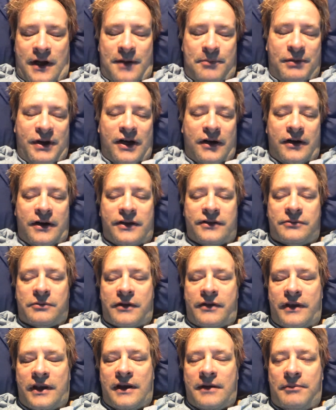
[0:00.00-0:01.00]
periods
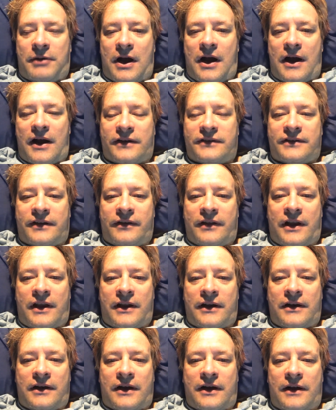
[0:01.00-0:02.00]
with epochs and
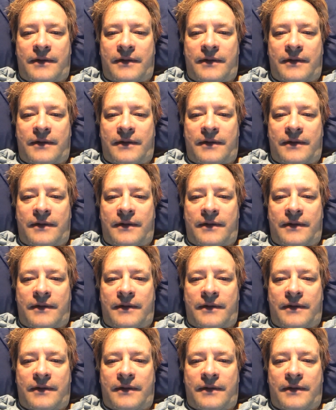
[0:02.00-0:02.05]
then